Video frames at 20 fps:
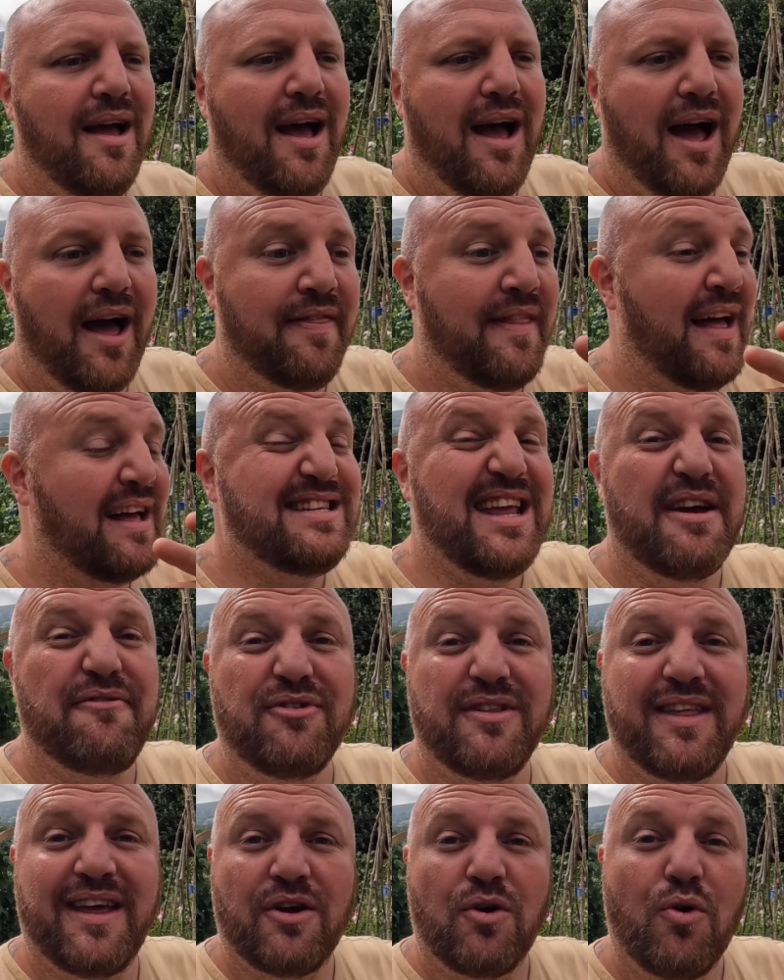And that's
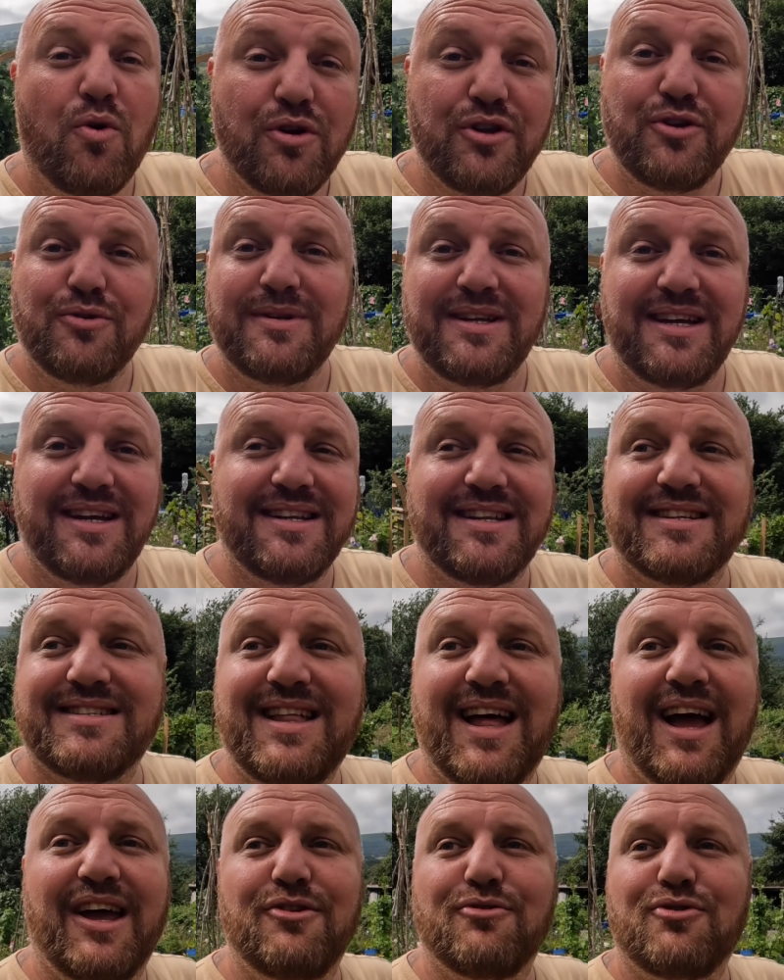everything. All you need is
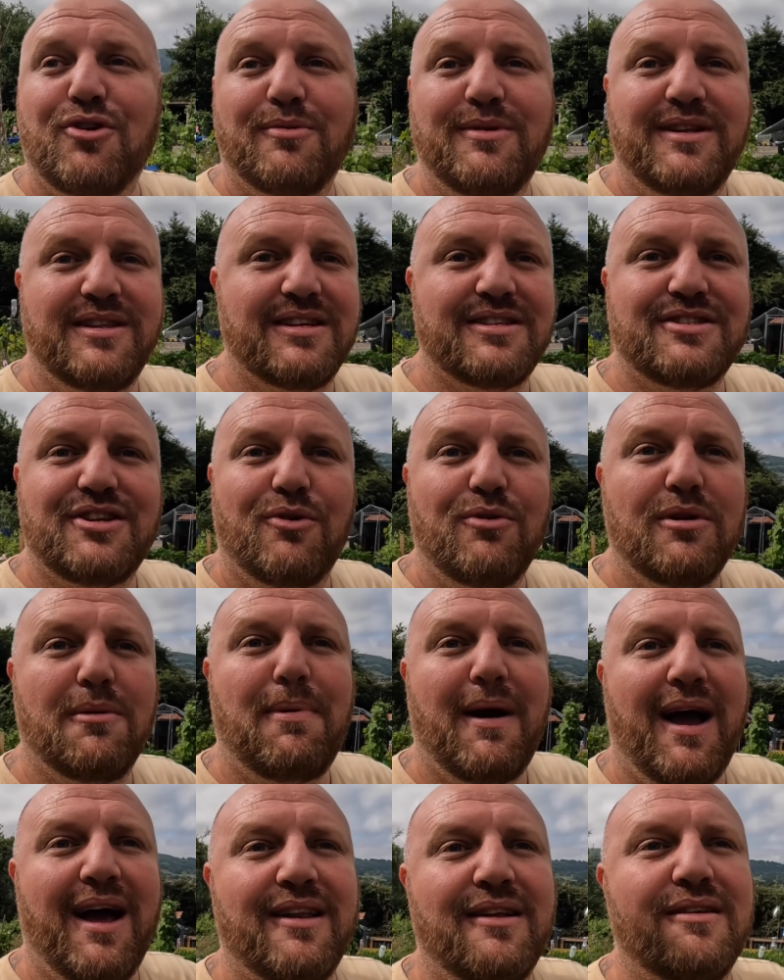that. You don't need the solar
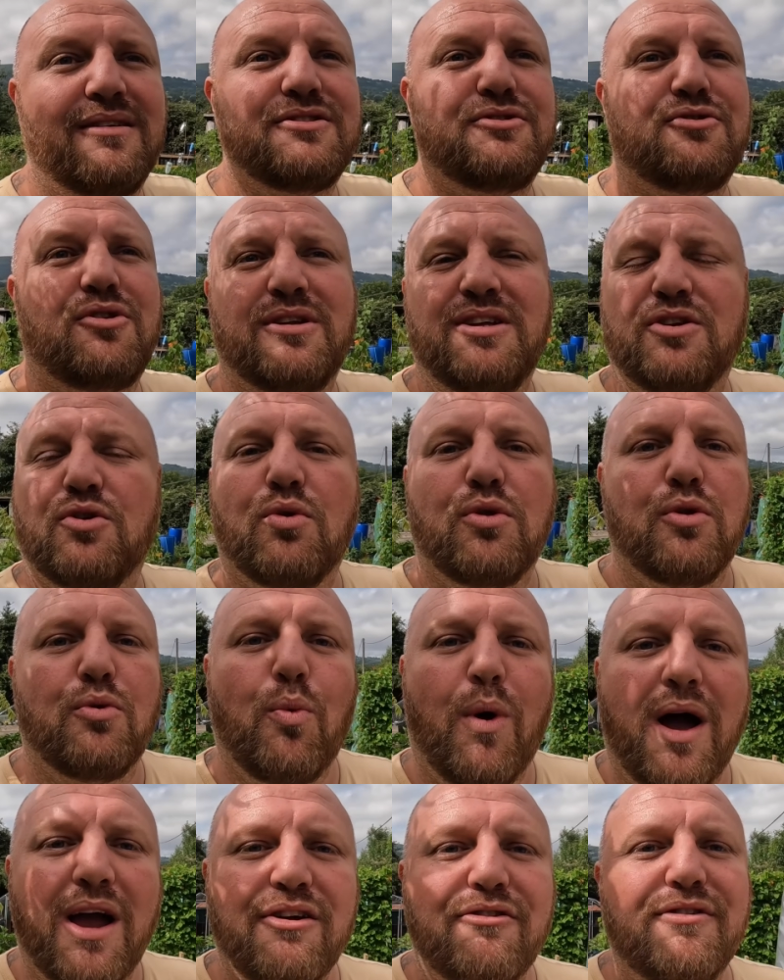panels, you don't need all the
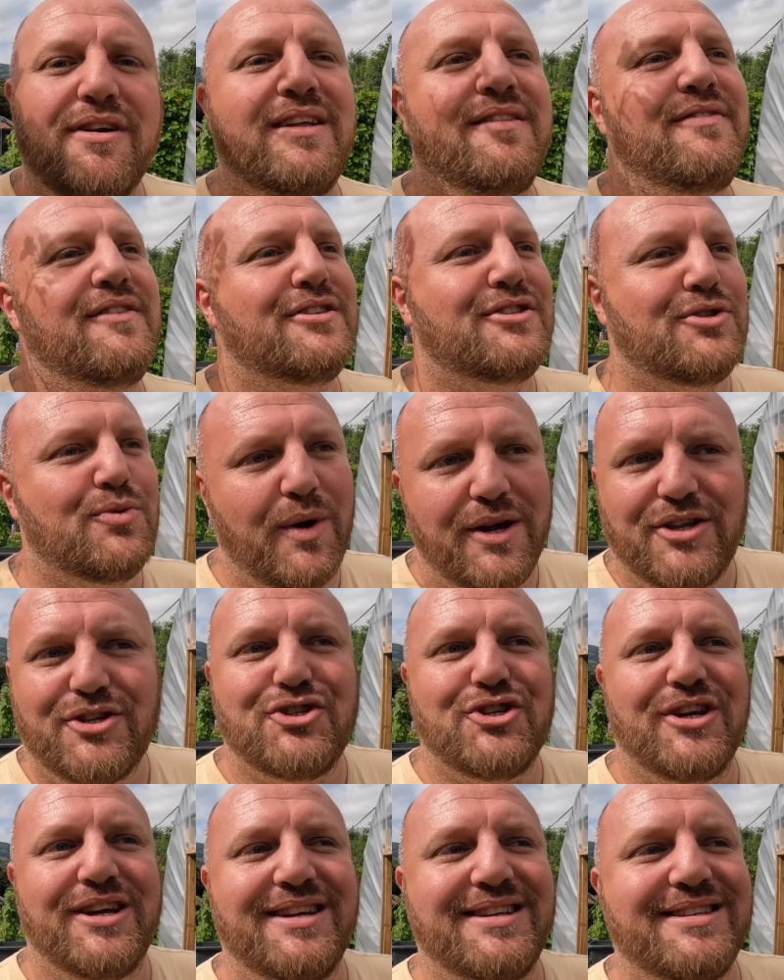wiring, the
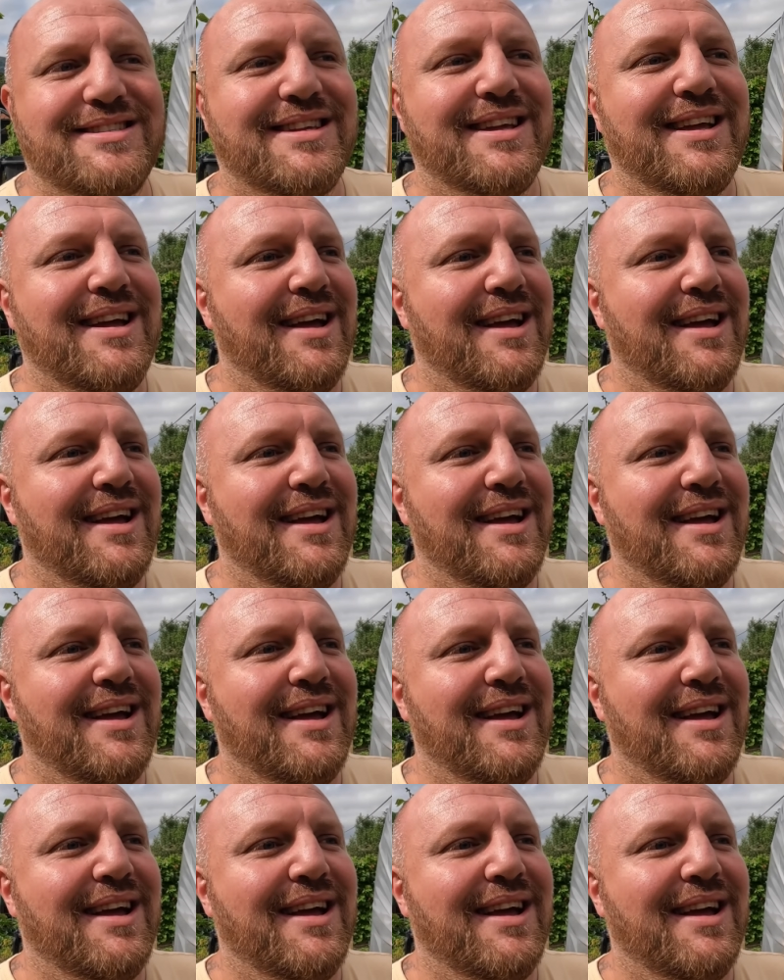switches,